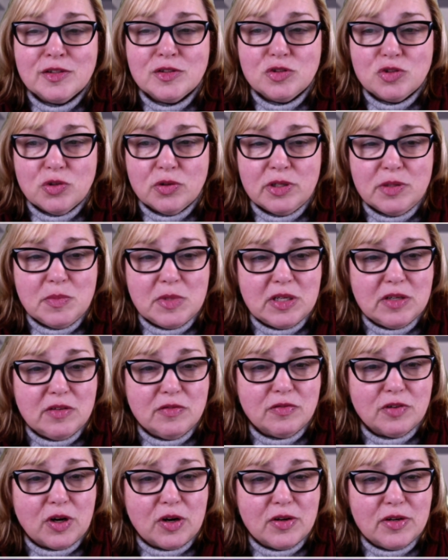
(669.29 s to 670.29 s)
Join me
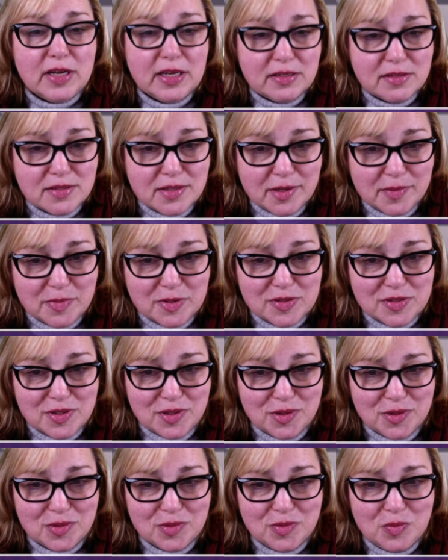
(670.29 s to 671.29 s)
for our next
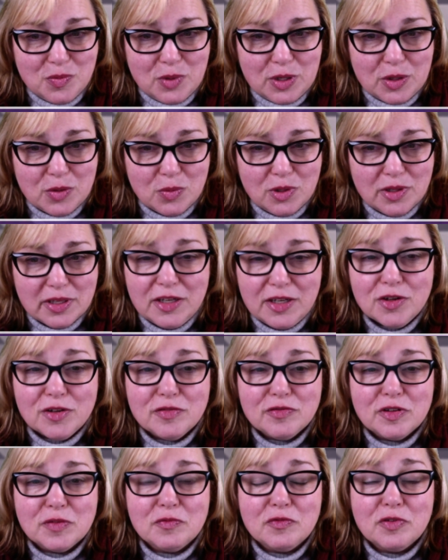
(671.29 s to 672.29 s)
episode, where we'll hear
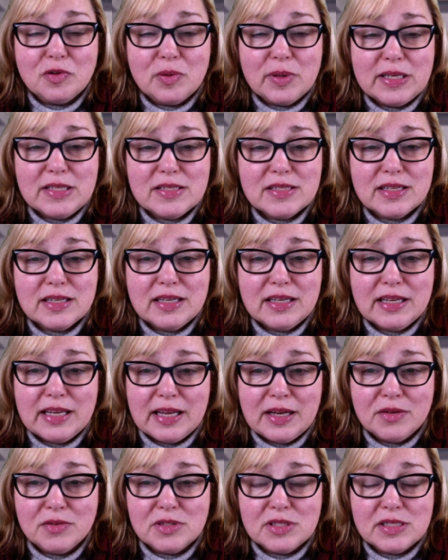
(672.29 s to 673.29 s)
from forensic
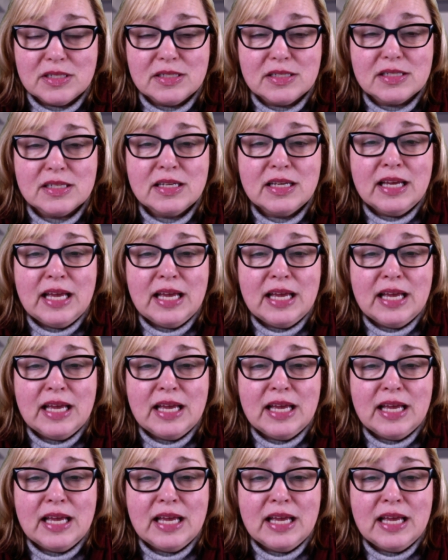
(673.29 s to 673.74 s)
accountant